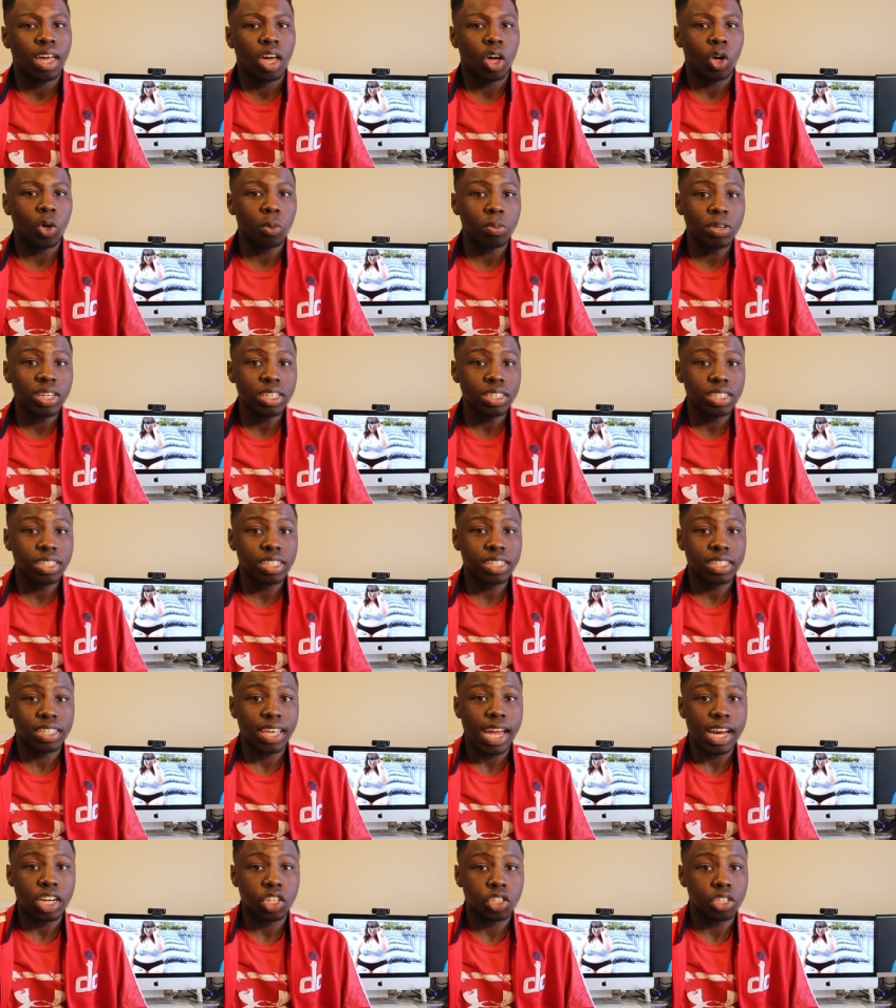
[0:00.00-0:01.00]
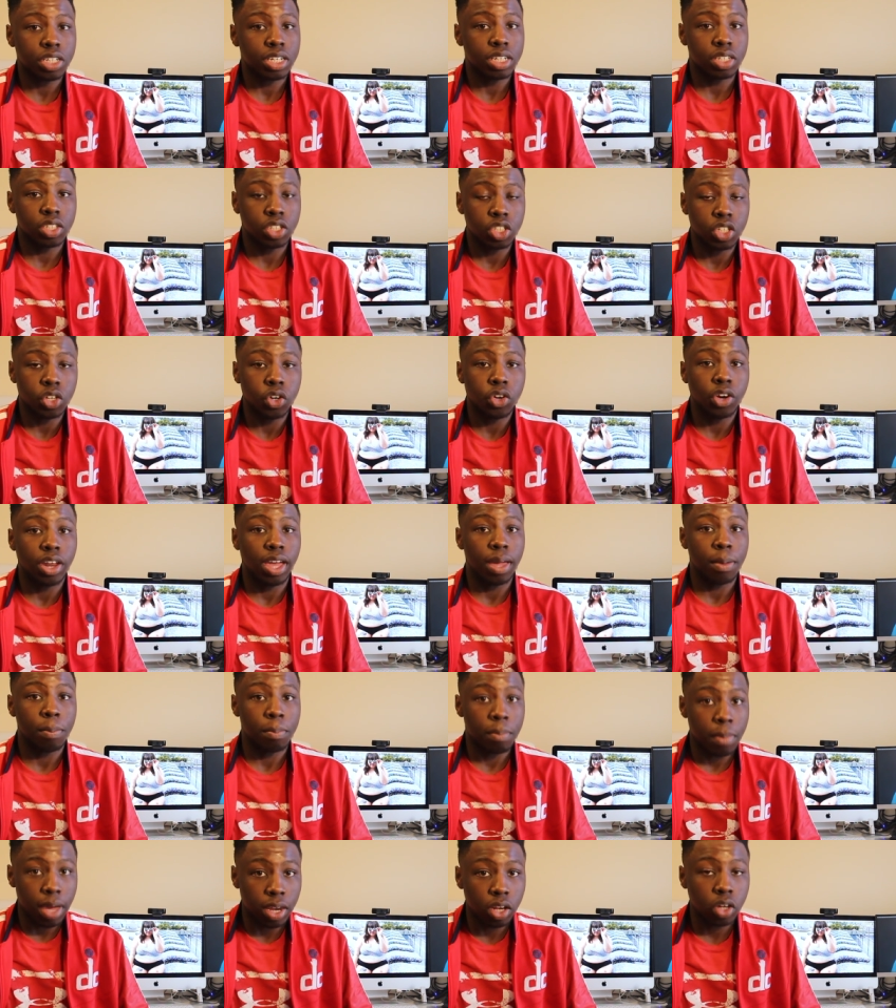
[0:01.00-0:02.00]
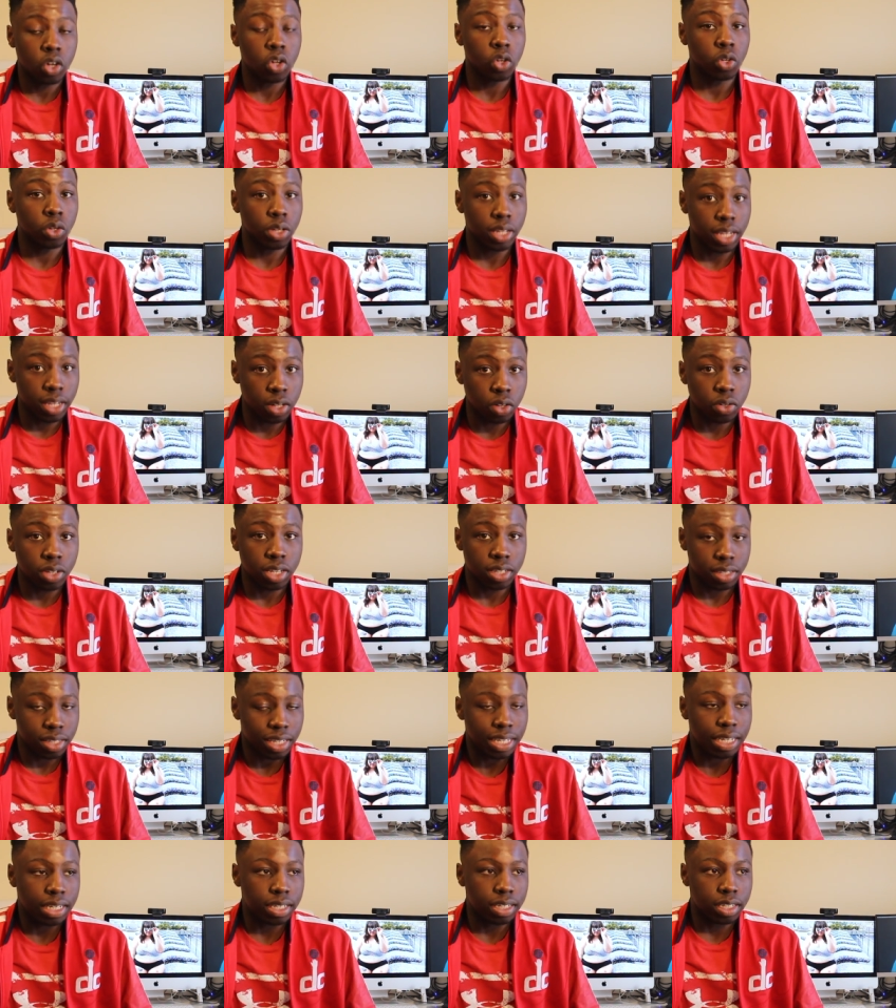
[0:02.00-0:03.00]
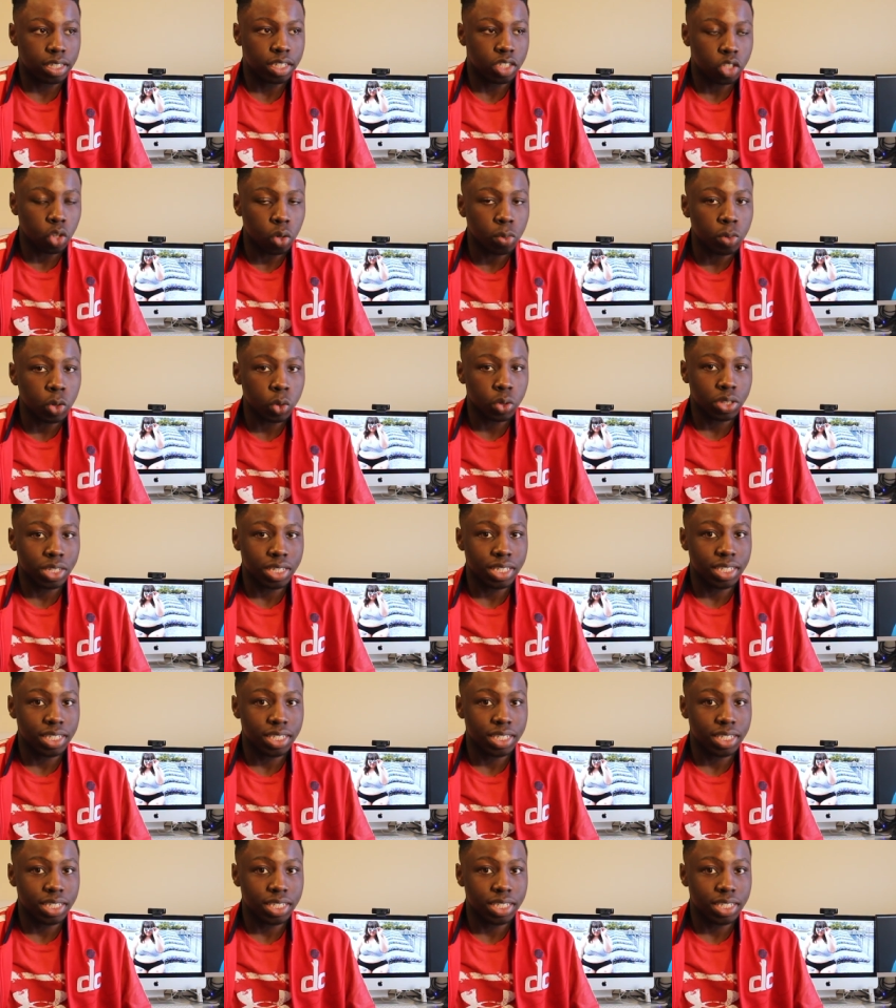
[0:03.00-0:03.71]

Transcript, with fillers: obesity is actually considered a medical illness, like it's almost a